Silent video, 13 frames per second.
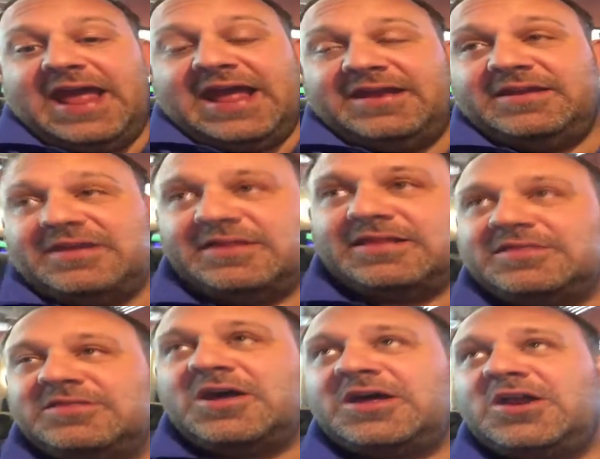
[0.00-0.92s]
And
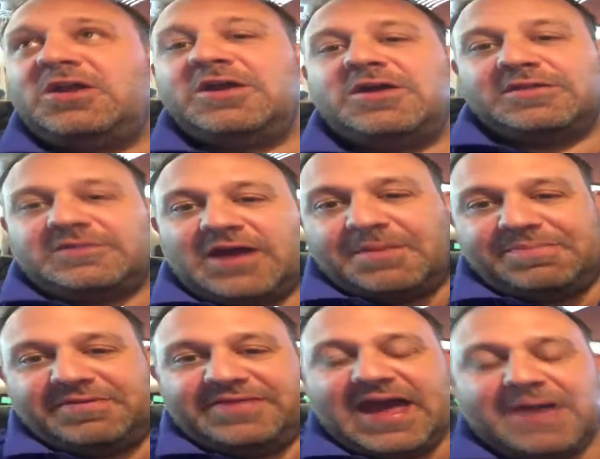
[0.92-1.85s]
not only on
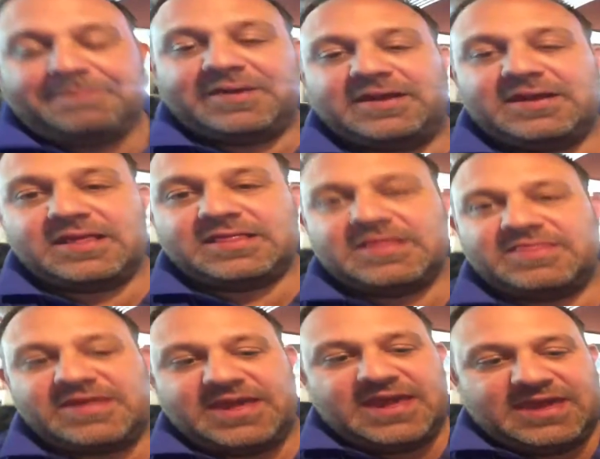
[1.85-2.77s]
top of that, but
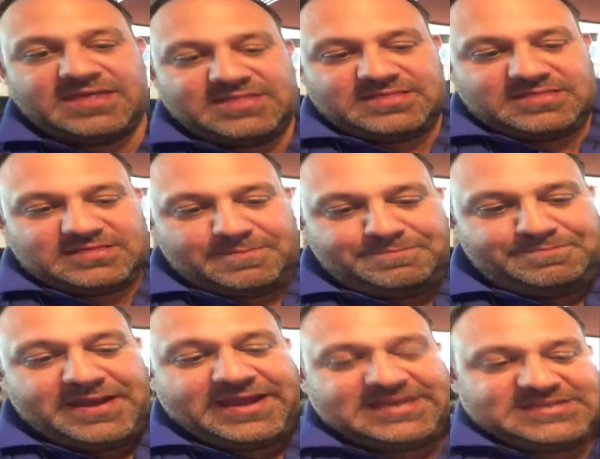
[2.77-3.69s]
the
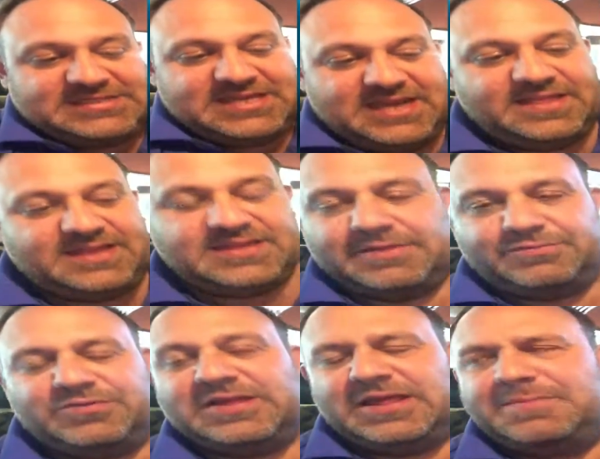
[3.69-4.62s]
biggest thing that
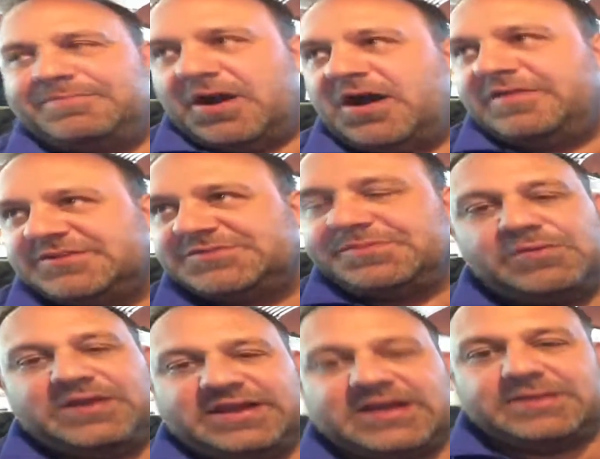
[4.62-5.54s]
really bothers me
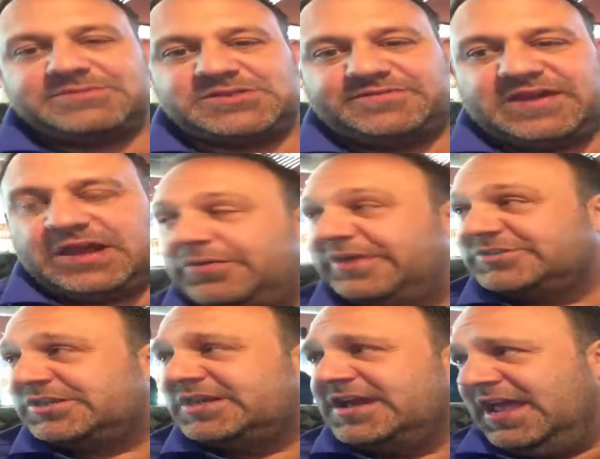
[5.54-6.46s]
when it comes to
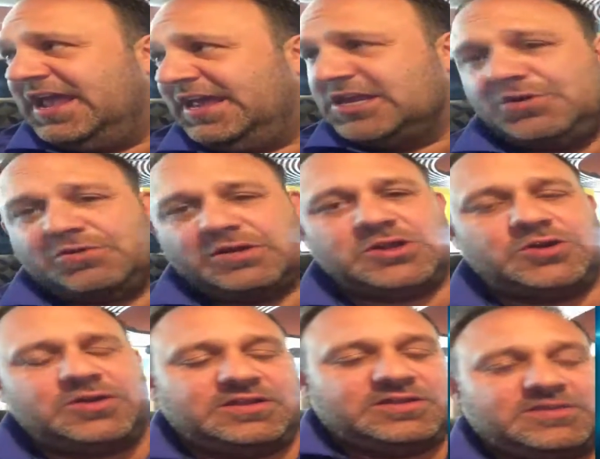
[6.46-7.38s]
evaluation, and you were
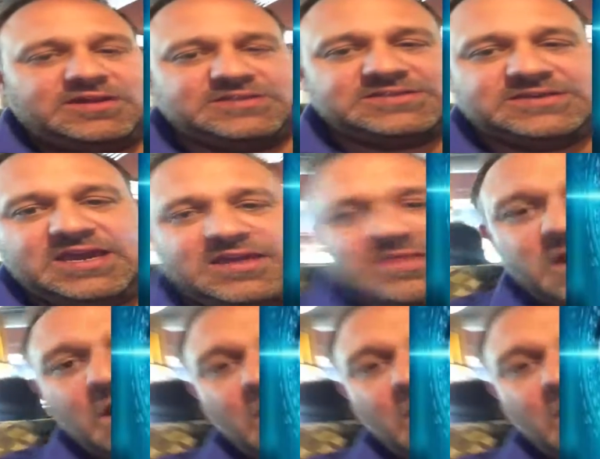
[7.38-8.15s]
alluding to this, Keith,